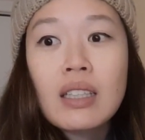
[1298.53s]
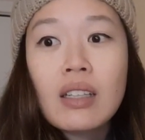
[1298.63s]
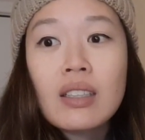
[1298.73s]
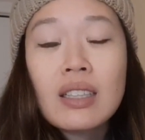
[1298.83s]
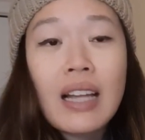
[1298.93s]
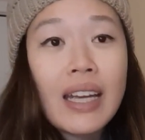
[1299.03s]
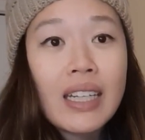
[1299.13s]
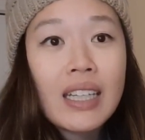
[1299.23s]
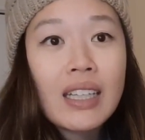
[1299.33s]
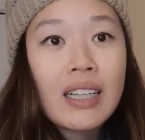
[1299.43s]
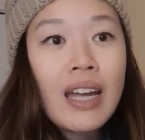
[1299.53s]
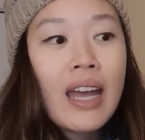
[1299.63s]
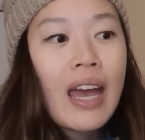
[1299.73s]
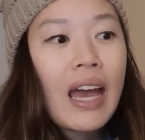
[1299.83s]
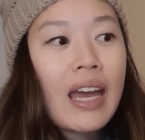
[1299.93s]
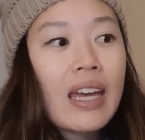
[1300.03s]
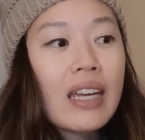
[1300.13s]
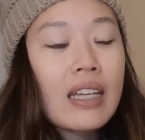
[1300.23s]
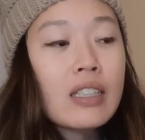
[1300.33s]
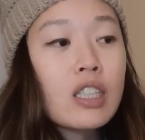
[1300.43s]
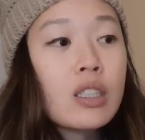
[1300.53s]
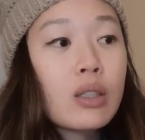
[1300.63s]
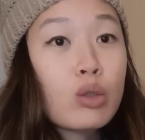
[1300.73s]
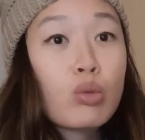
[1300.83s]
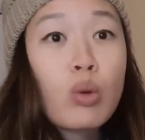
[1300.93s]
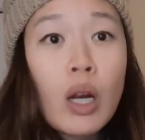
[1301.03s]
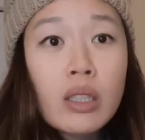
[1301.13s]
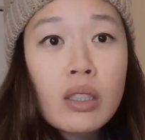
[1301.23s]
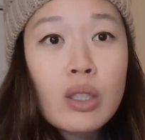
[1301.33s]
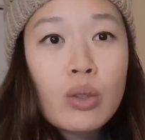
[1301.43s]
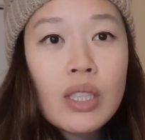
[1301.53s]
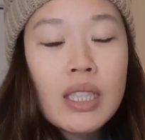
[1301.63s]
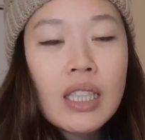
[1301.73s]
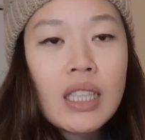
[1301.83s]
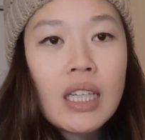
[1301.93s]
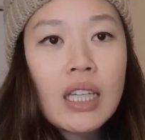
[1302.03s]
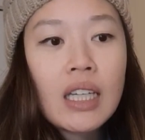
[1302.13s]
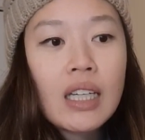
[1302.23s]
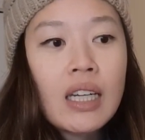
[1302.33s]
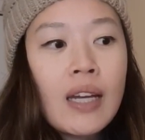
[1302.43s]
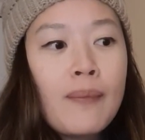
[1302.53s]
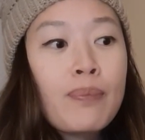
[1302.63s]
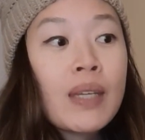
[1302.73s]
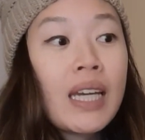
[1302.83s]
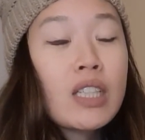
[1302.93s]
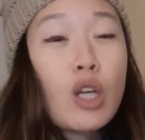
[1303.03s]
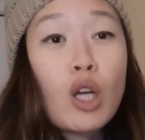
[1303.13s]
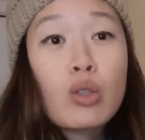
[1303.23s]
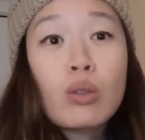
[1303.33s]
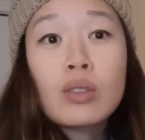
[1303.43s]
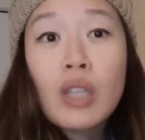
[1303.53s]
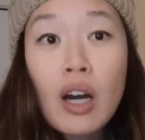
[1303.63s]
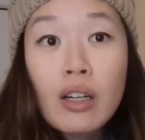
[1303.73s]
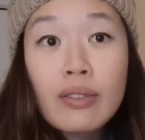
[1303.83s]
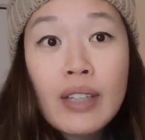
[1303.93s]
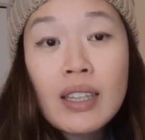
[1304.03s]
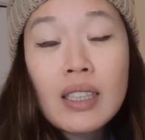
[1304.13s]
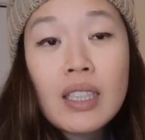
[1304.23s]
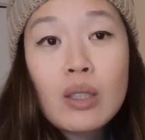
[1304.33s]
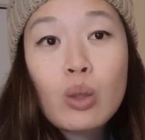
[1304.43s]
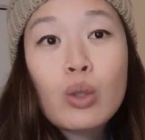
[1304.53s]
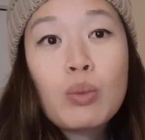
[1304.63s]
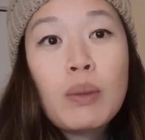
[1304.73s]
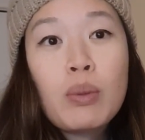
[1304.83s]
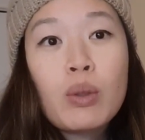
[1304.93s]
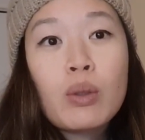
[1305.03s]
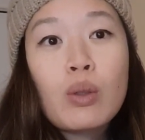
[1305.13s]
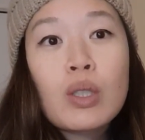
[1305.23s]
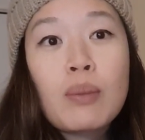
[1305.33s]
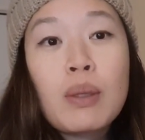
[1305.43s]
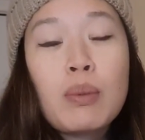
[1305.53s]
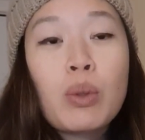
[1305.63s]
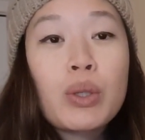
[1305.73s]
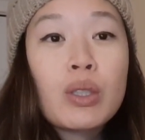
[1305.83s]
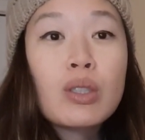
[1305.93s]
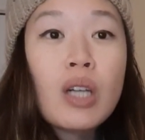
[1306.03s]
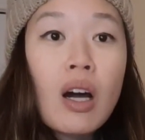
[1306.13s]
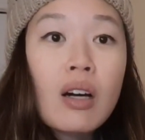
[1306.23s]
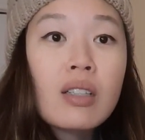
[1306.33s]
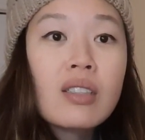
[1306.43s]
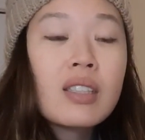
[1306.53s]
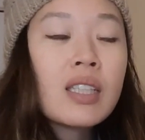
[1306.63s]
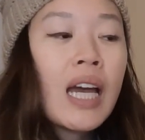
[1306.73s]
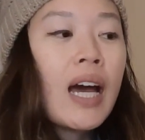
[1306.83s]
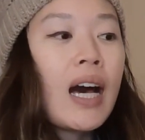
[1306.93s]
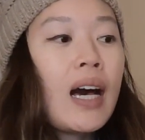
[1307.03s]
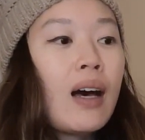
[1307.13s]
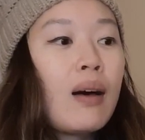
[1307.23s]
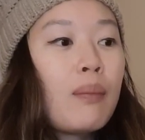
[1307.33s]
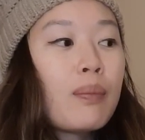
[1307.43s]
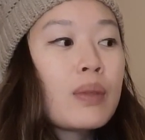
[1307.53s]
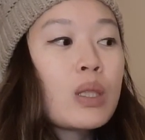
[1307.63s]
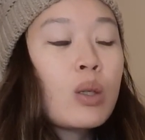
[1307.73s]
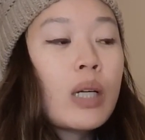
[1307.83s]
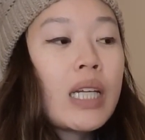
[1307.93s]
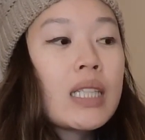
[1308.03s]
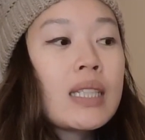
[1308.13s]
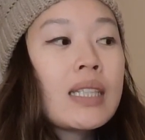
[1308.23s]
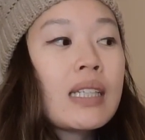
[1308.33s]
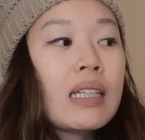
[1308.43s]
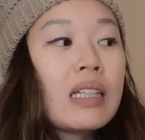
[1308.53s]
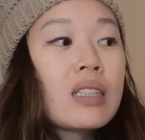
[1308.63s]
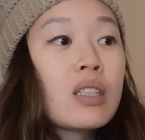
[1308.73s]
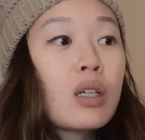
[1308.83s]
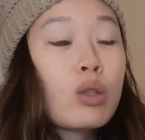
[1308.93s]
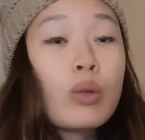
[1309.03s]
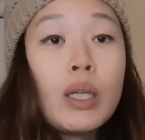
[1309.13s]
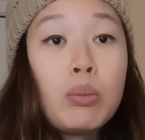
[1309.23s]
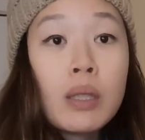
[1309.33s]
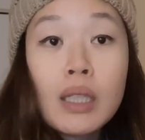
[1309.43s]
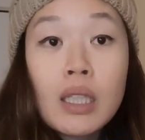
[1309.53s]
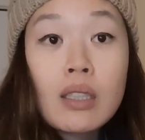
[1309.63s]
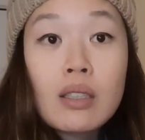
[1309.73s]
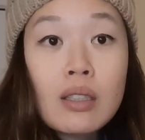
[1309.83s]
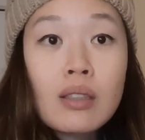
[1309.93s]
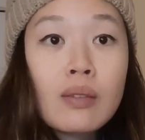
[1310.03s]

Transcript: sliding, and there's cross-country skiing. It's also dog friendly, so there's some people with their dogs. So it's a great place